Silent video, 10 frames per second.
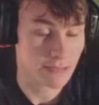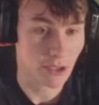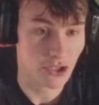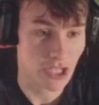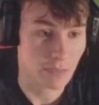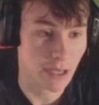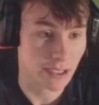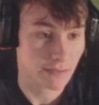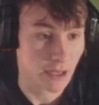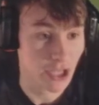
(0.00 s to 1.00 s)
another centre-back.
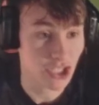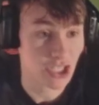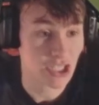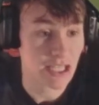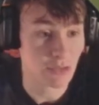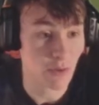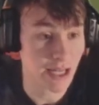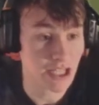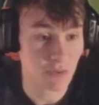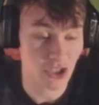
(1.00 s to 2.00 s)
As you can see, he's
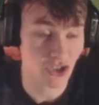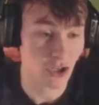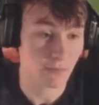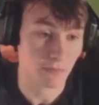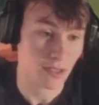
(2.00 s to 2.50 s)
already switched to him.